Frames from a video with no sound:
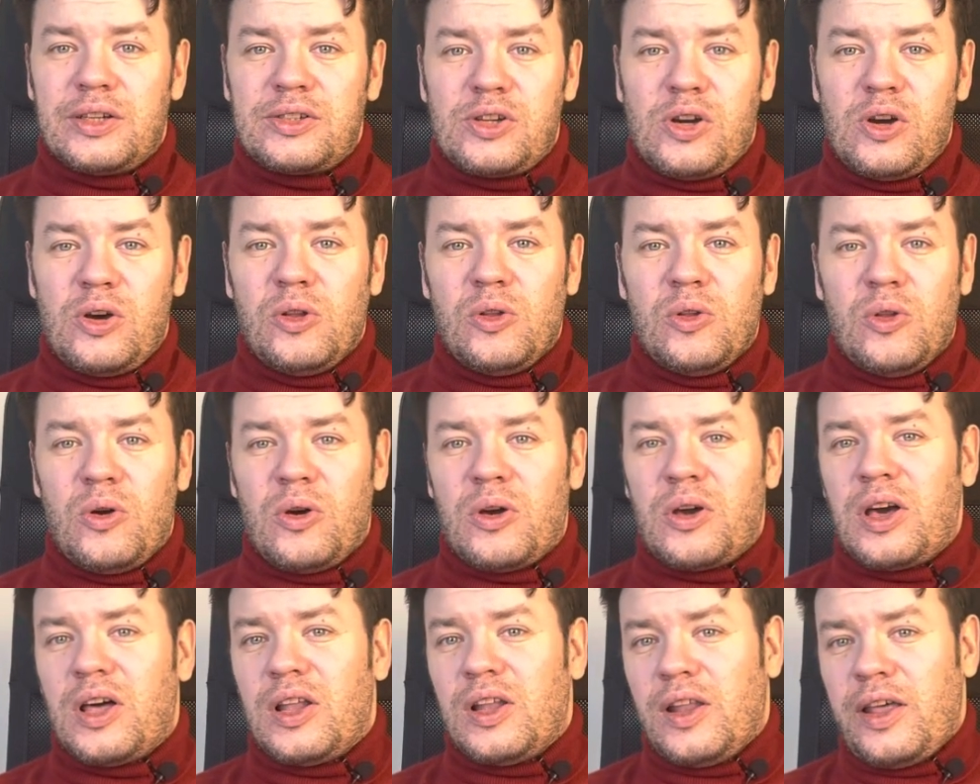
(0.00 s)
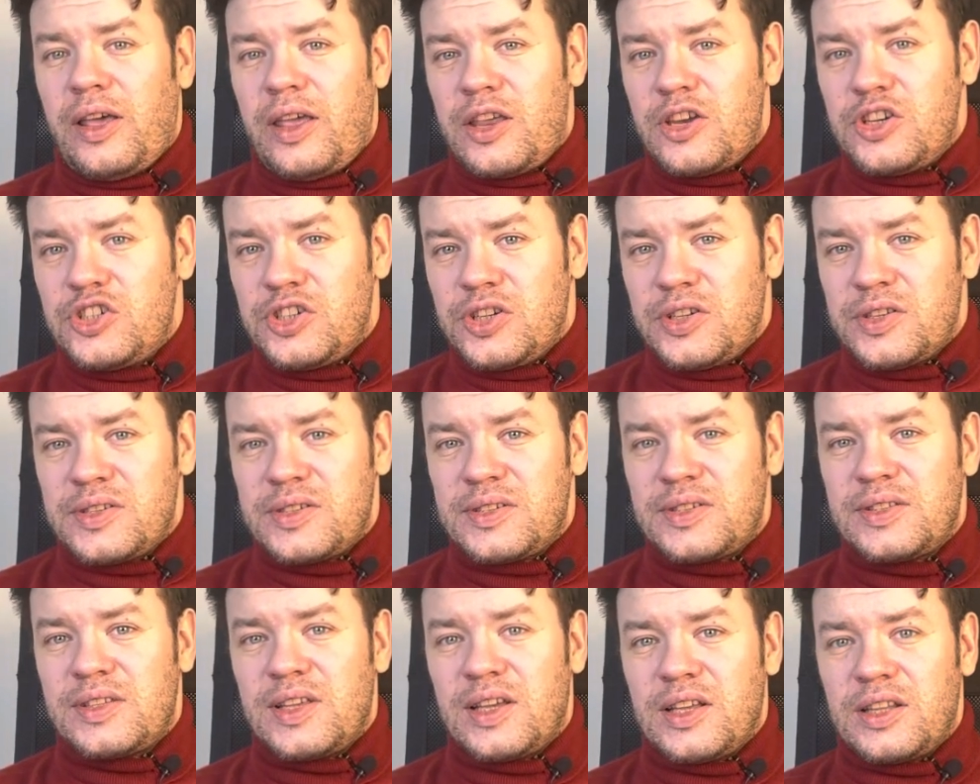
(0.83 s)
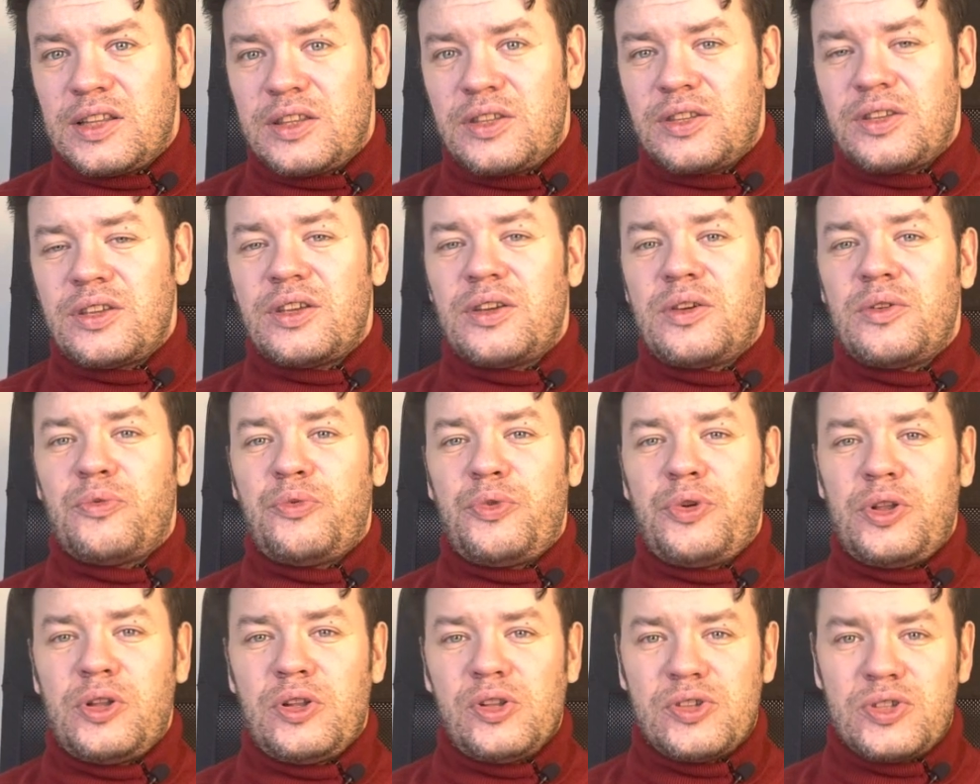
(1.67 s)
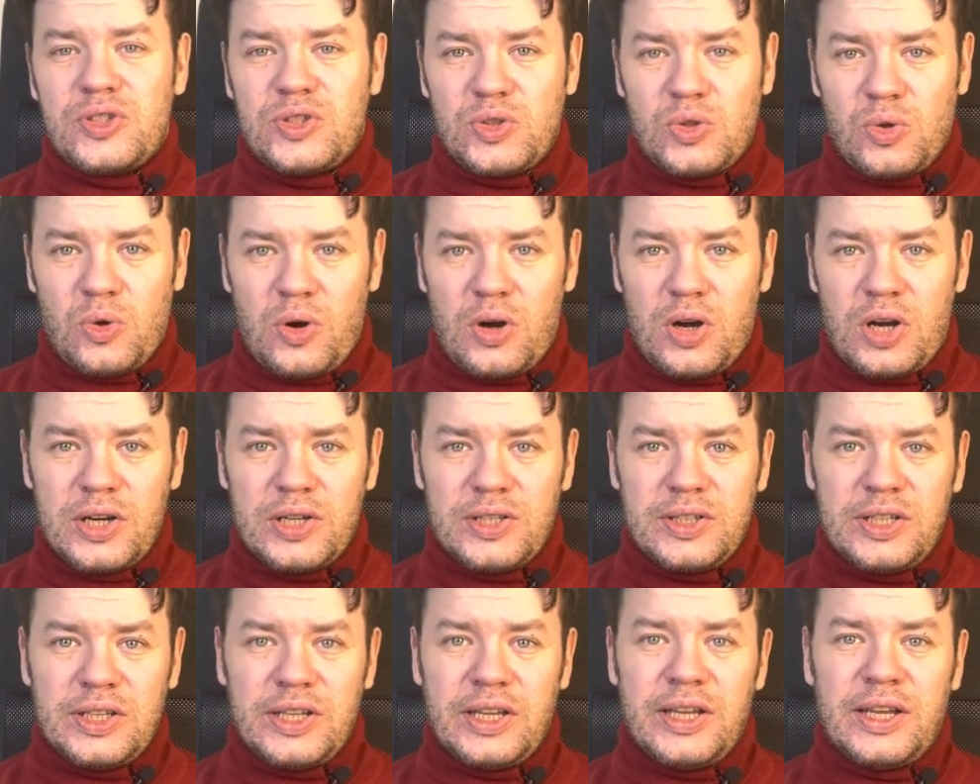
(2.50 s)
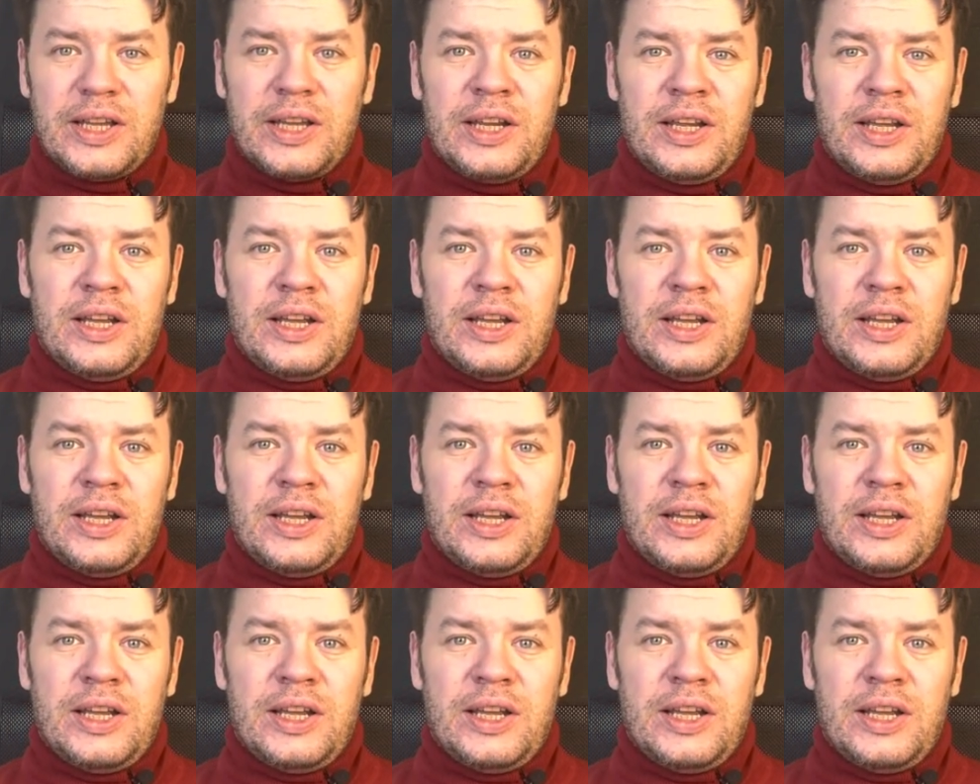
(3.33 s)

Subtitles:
co-local agents that will store the